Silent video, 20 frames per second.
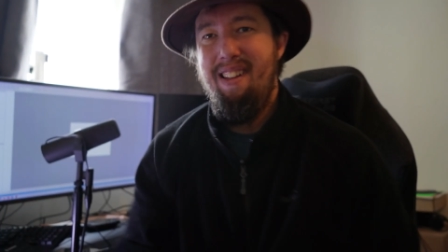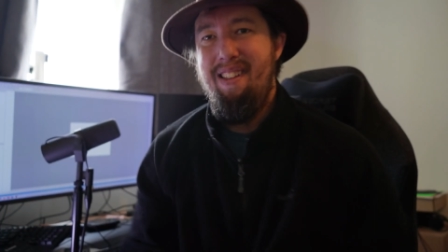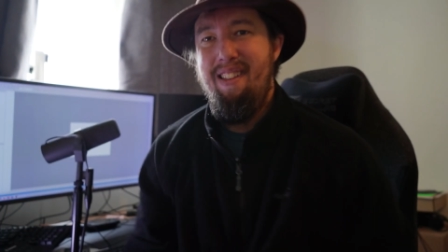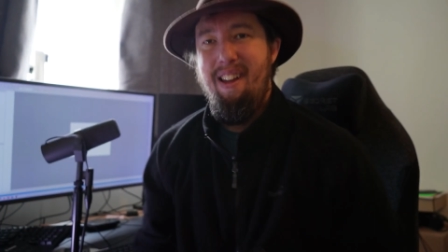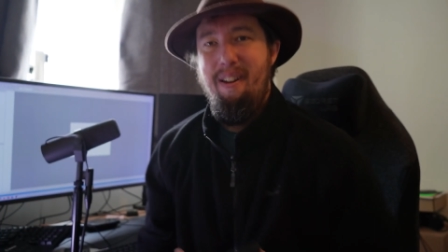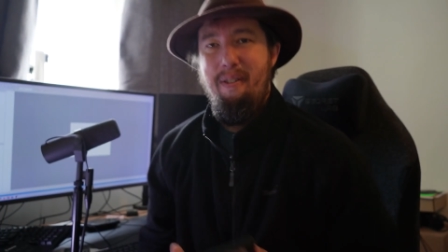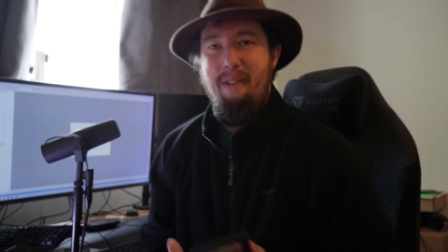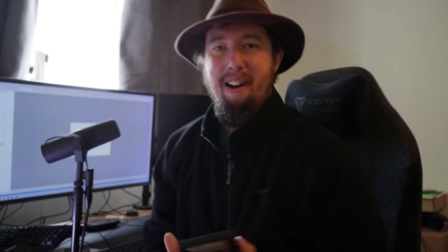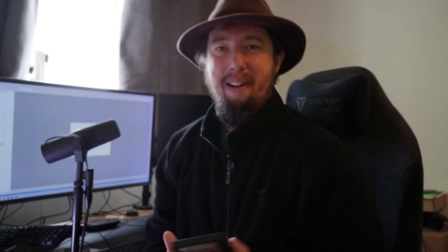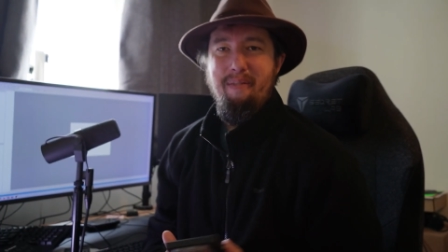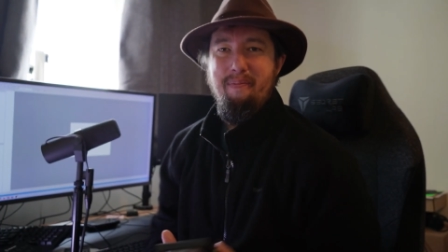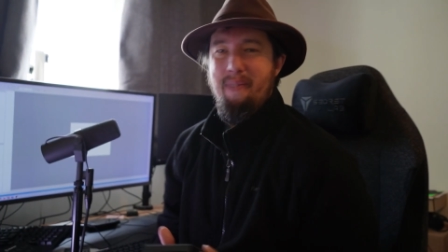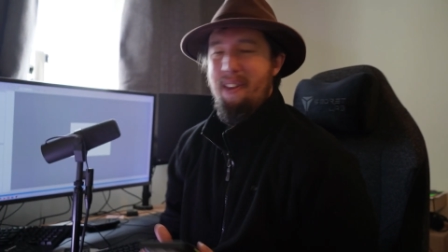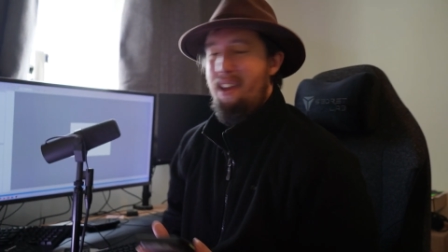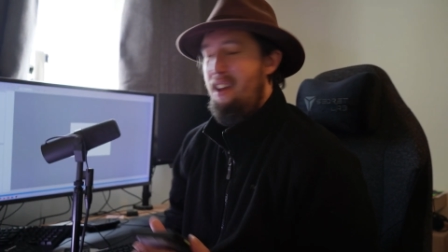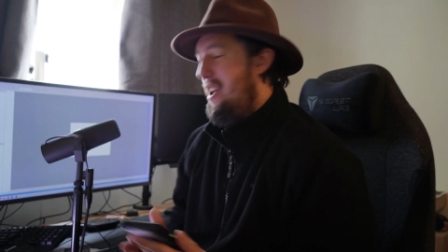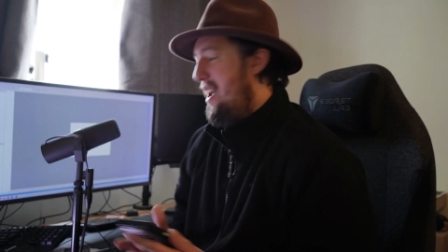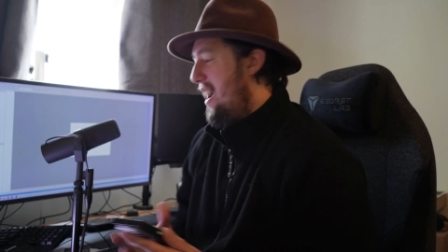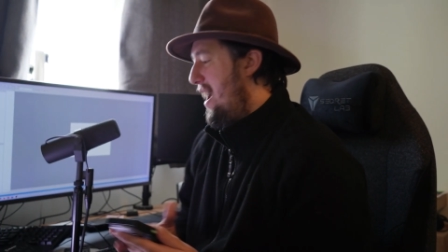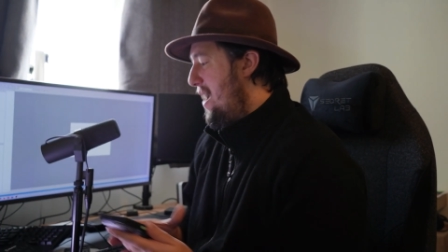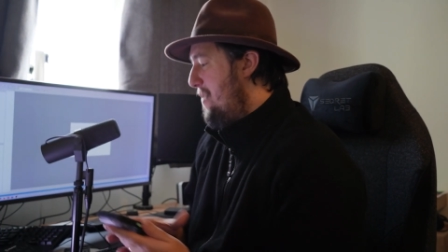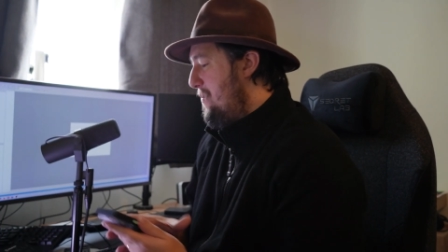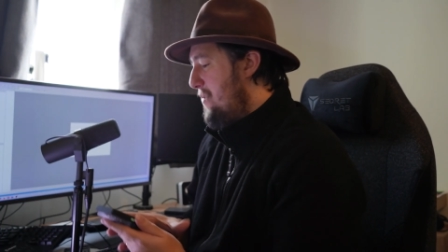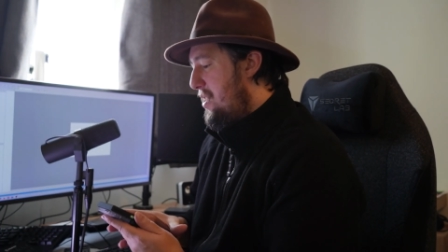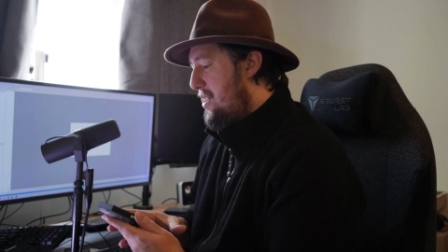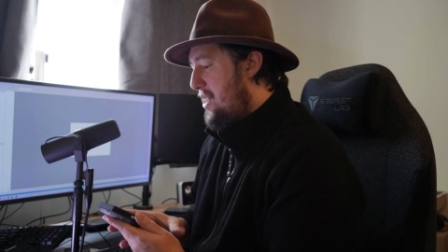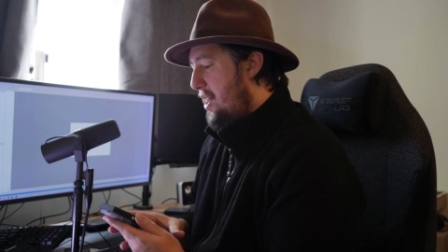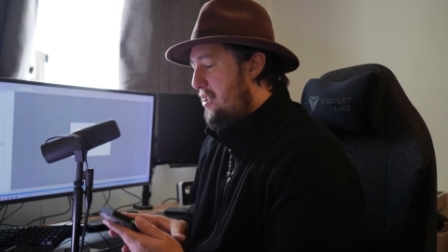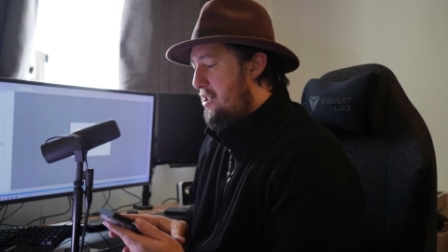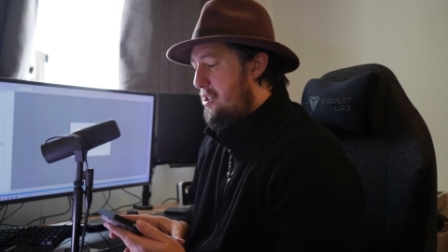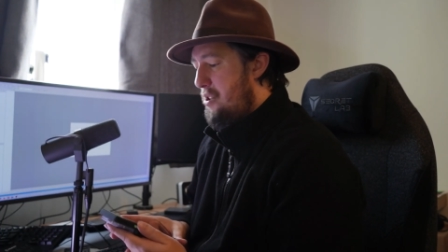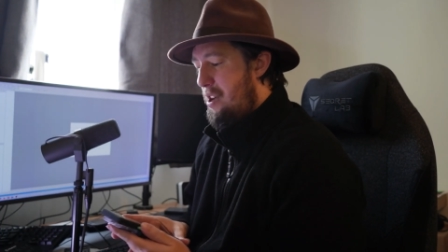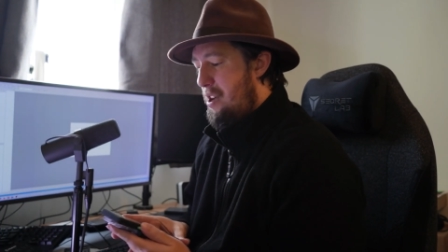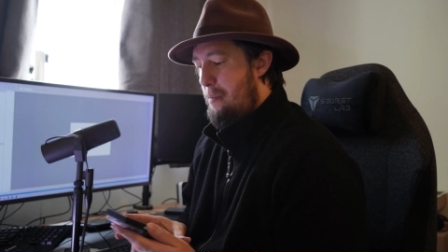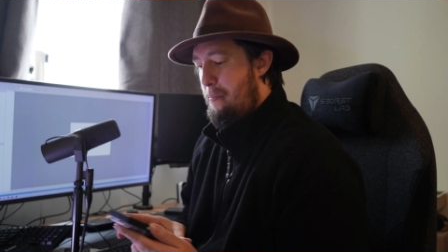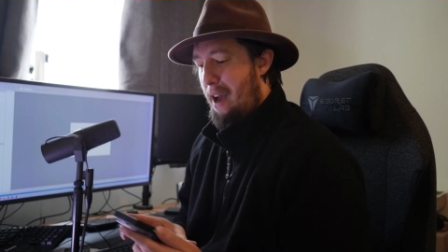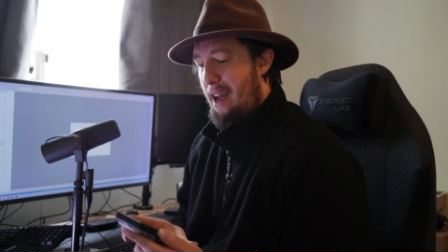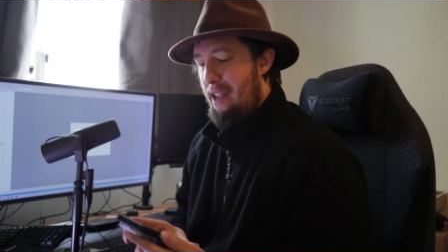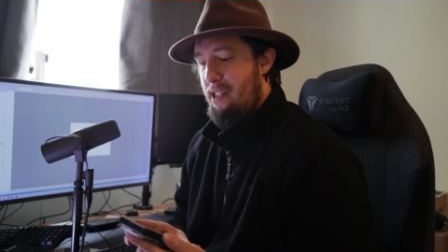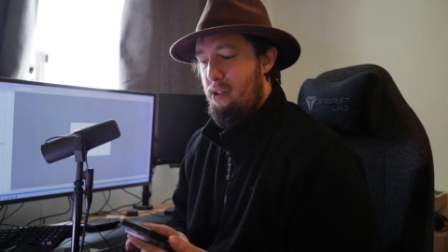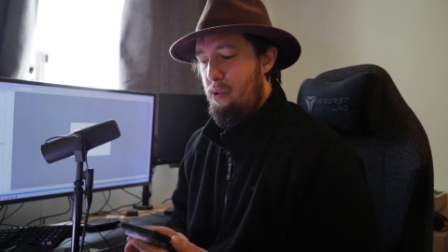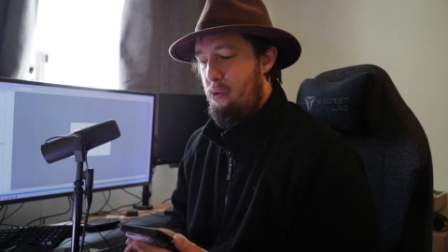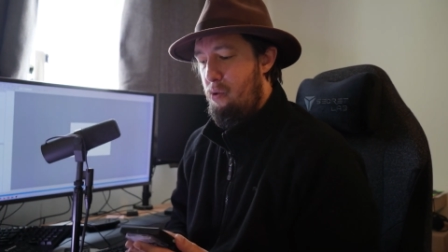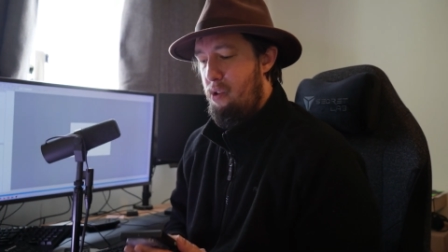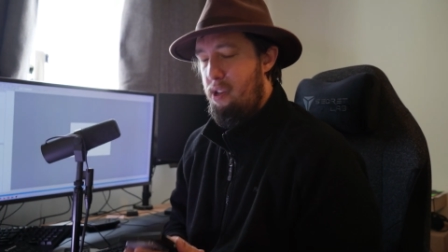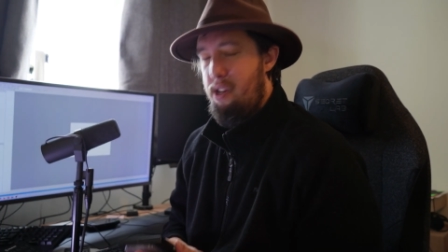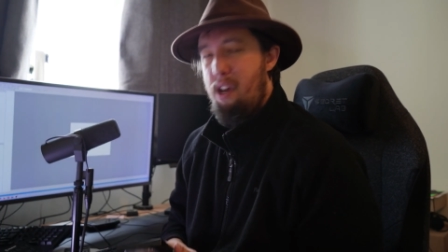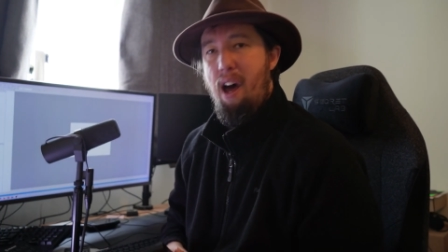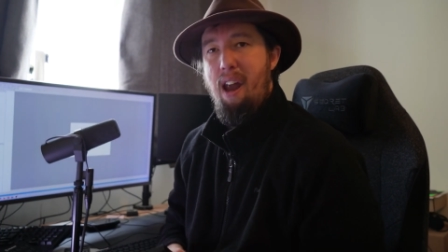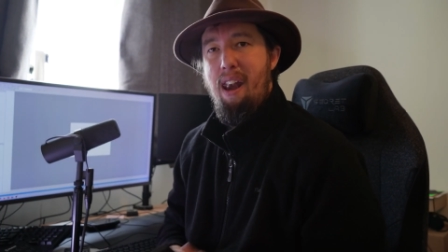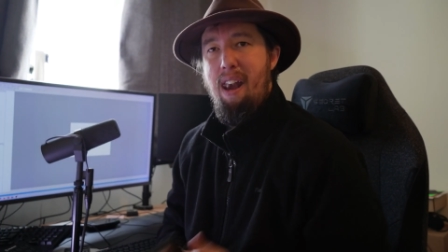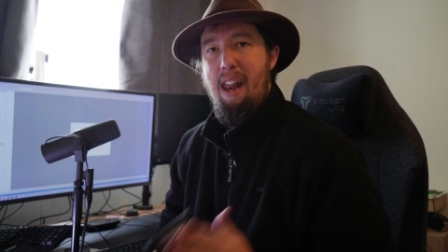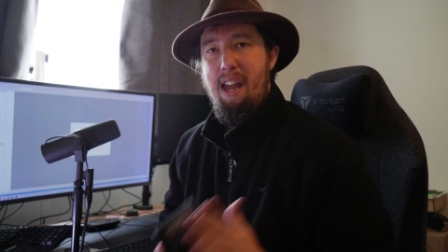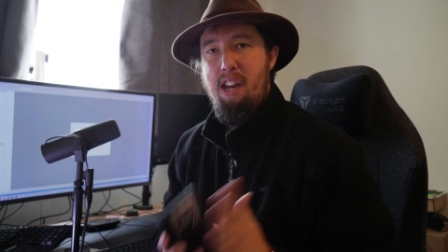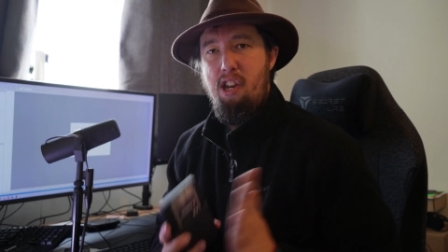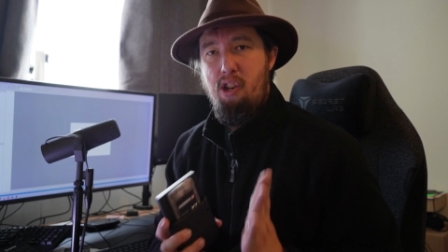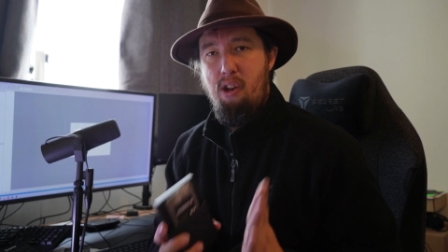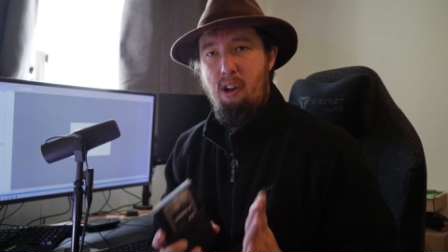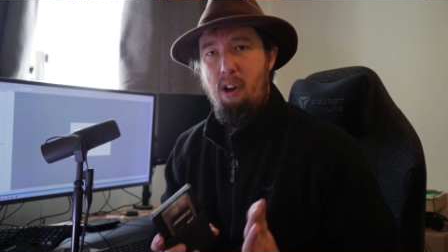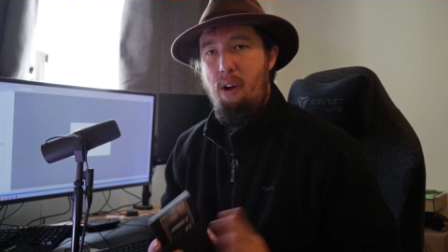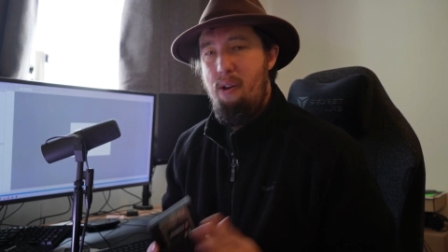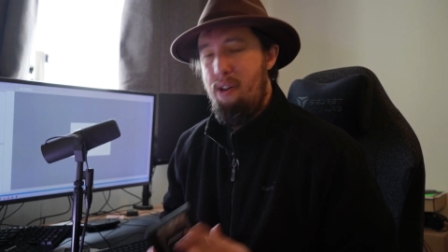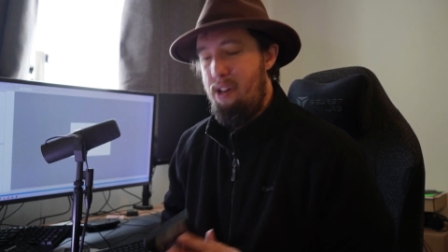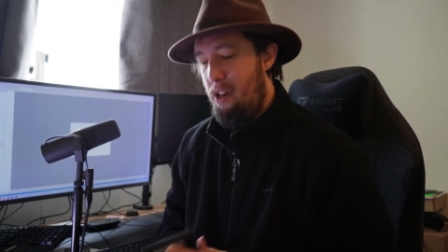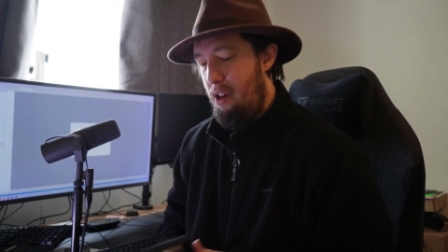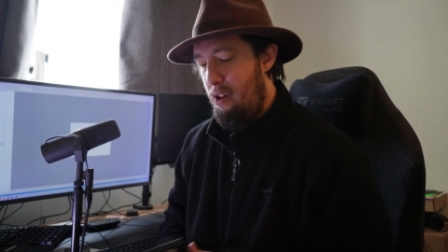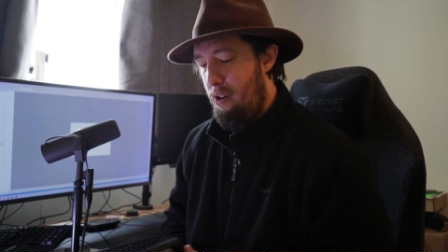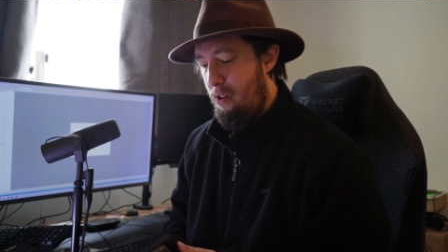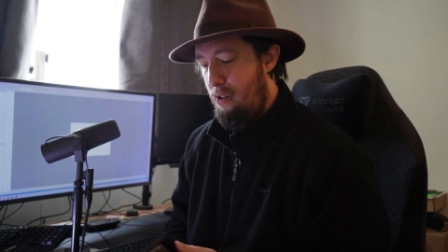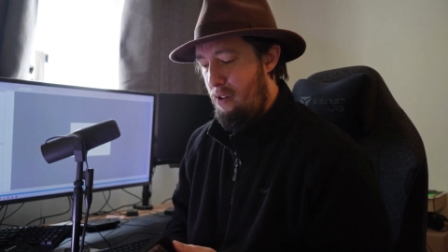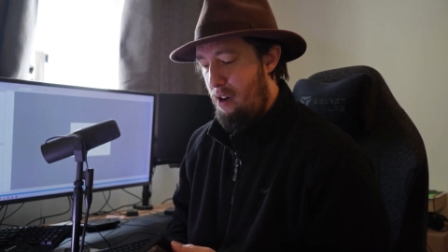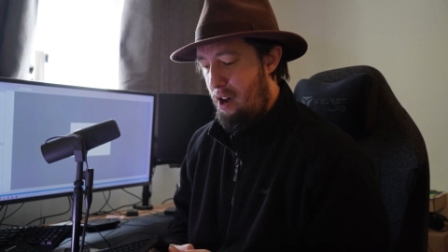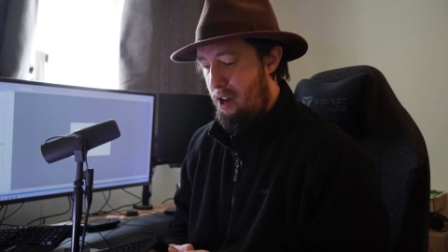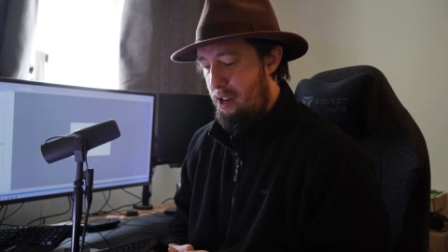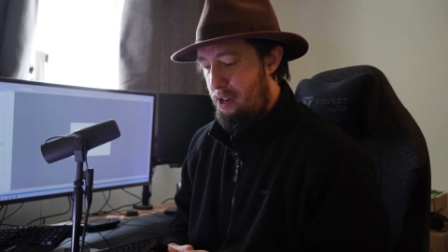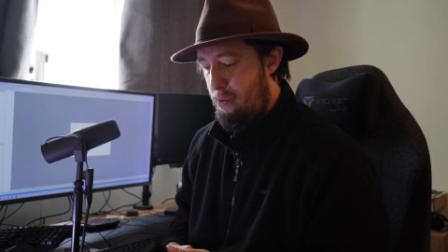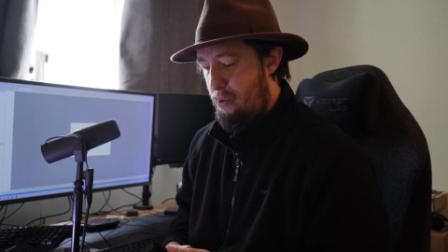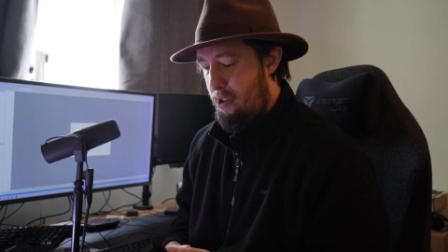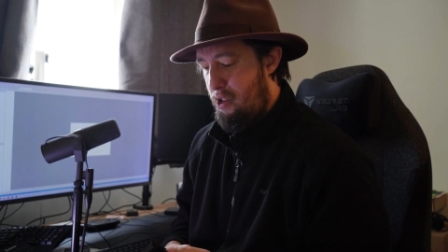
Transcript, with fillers: There we are. Um, you don't do any battles unless you go into long grass,